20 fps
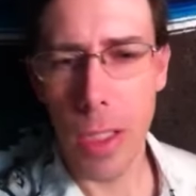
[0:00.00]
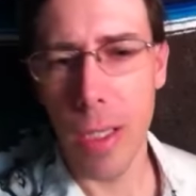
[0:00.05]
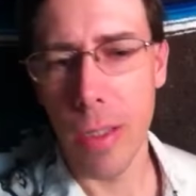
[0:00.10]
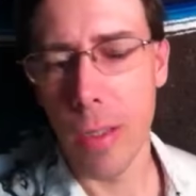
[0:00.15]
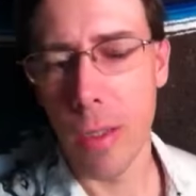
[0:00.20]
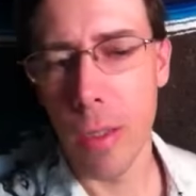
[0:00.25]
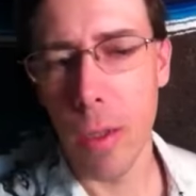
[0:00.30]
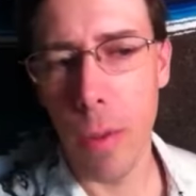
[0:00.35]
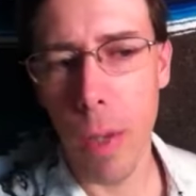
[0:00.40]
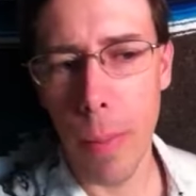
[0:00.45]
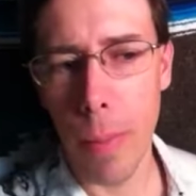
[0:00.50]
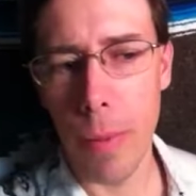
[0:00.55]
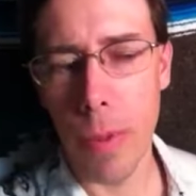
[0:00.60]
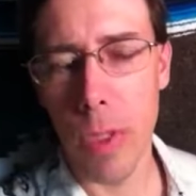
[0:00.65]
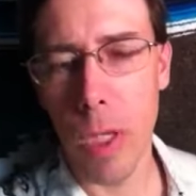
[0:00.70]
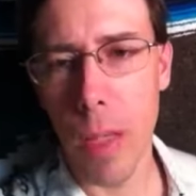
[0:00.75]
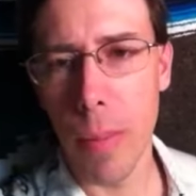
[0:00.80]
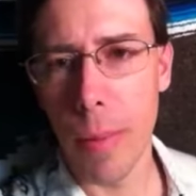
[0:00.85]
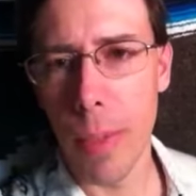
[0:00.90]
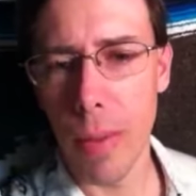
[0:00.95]
I had to turn wipers
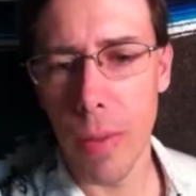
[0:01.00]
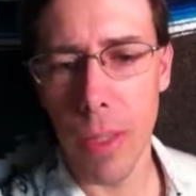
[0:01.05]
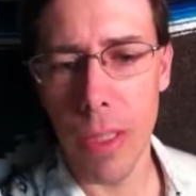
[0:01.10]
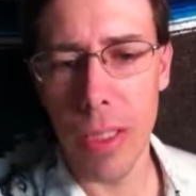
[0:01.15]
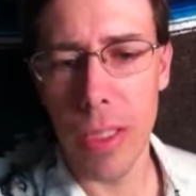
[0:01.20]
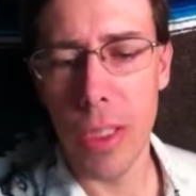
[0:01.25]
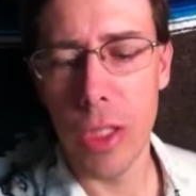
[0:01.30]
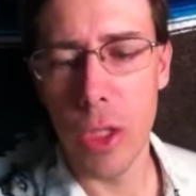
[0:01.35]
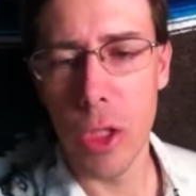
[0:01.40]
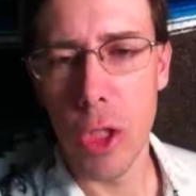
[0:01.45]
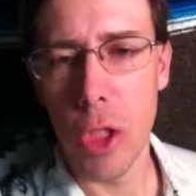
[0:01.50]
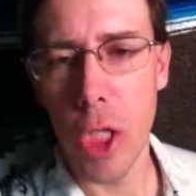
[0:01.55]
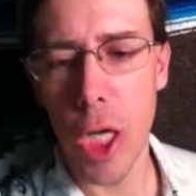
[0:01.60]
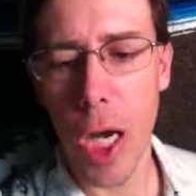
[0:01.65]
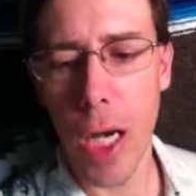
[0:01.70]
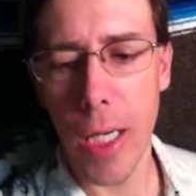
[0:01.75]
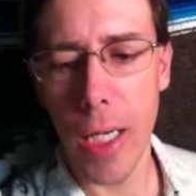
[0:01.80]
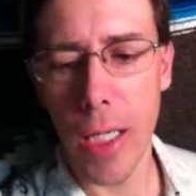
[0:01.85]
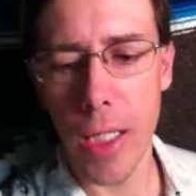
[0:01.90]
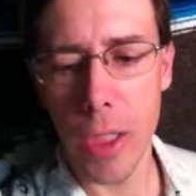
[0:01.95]
on, but they were like these
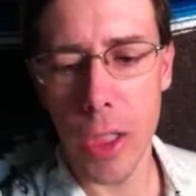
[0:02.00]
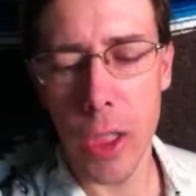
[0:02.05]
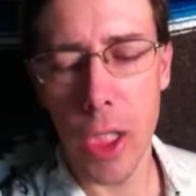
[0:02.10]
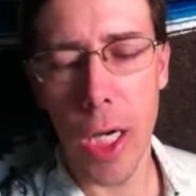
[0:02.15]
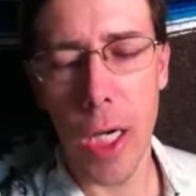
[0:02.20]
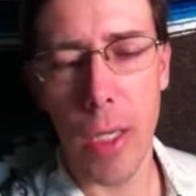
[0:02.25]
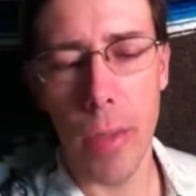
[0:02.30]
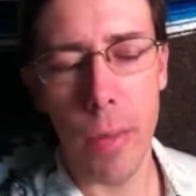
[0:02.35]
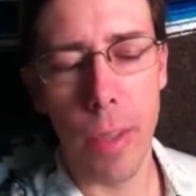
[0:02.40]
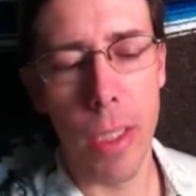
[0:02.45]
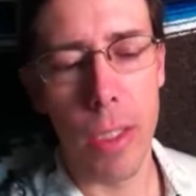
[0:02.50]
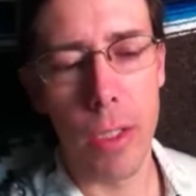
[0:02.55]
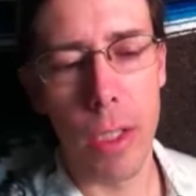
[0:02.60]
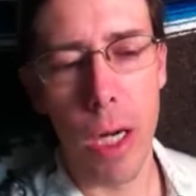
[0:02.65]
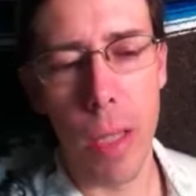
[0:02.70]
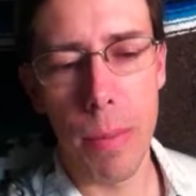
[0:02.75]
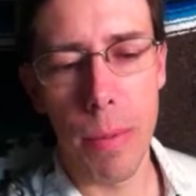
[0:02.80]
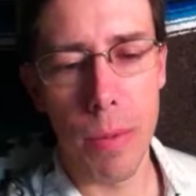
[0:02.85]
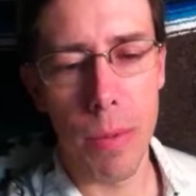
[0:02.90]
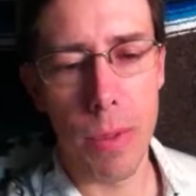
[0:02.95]
giant, giant
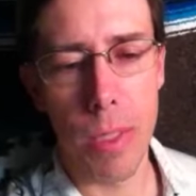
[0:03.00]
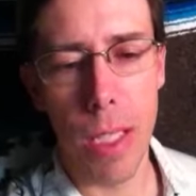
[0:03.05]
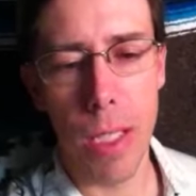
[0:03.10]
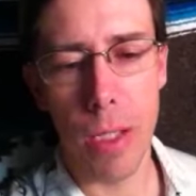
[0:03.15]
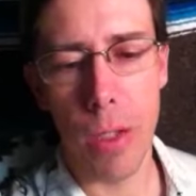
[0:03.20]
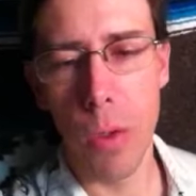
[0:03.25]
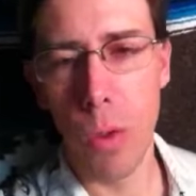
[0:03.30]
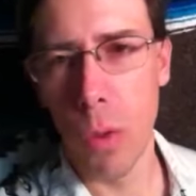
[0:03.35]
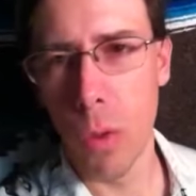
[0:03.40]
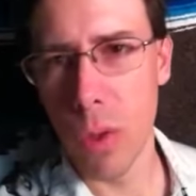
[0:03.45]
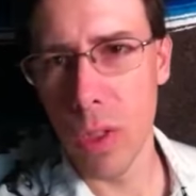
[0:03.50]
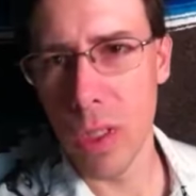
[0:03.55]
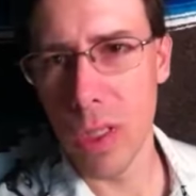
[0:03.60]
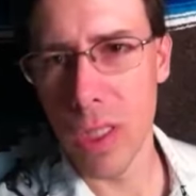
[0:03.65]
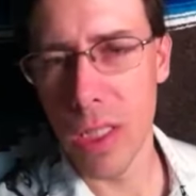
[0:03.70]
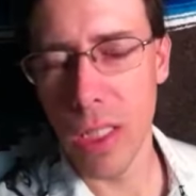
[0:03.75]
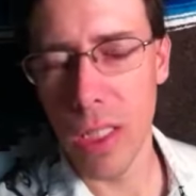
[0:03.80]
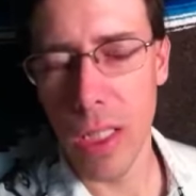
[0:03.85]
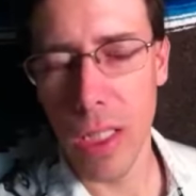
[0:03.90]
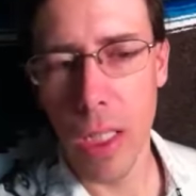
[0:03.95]
raindrops. It was kind of cool to
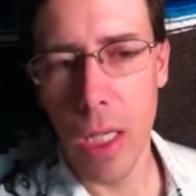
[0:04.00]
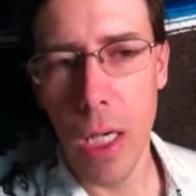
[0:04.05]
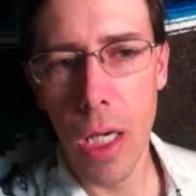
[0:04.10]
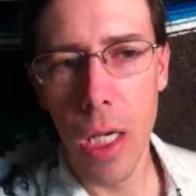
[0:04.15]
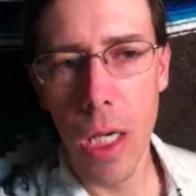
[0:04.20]
see.